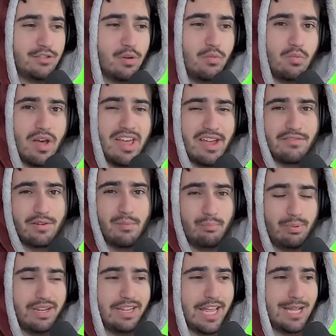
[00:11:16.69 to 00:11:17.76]
to whatever
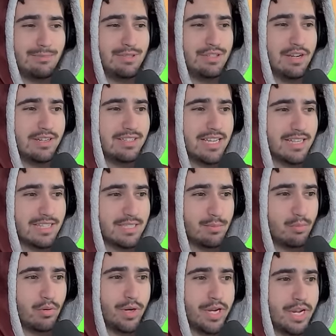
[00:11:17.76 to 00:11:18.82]
Big Games does at this
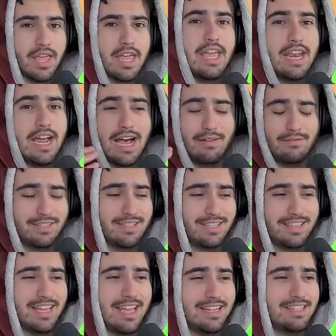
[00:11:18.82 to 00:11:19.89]
point. And obviously,
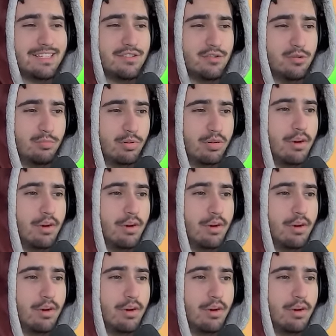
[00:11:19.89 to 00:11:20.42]
that is super